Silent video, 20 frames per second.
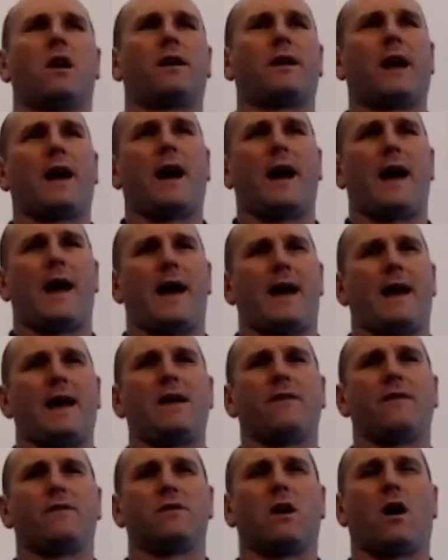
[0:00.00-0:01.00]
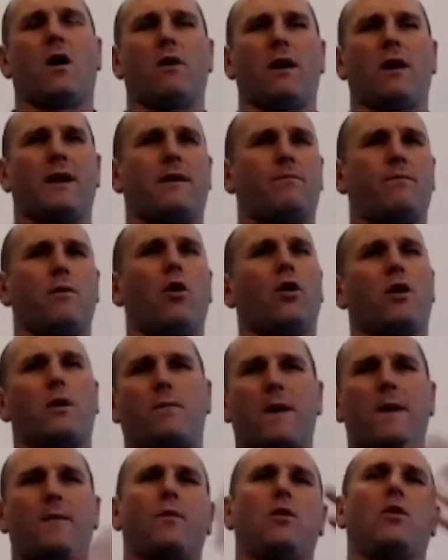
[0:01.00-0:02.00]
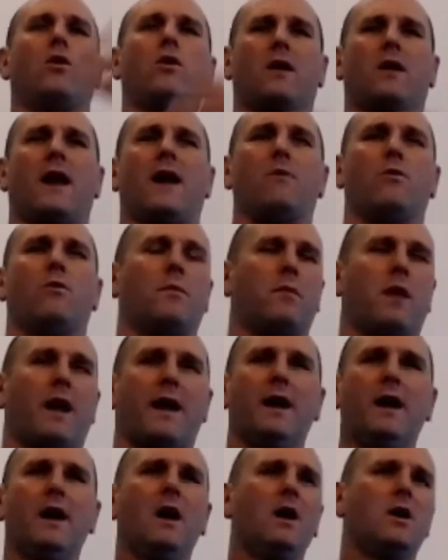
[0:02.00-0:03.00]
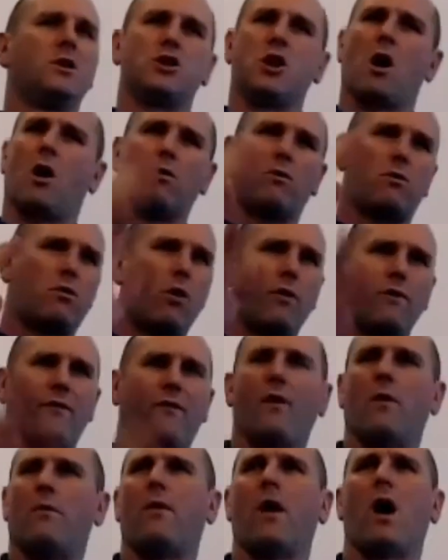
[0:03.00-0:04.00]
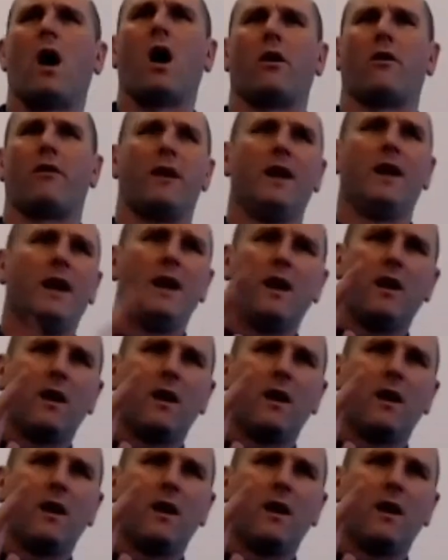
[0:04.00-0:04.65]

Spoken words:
not, even though other people looking in would have been like, good footballer and,